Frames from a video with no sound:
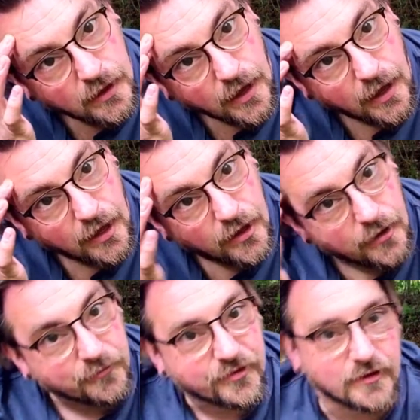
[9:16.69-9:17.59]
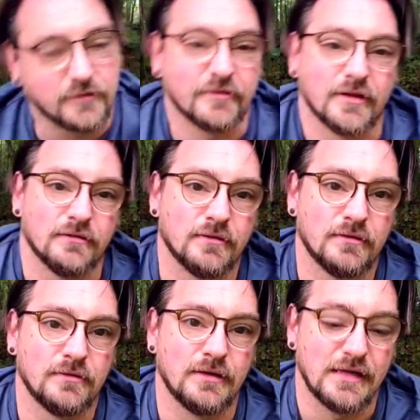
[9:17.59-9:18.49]
than
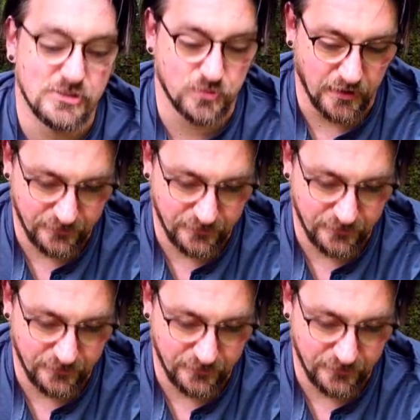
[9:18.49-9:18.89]
is worth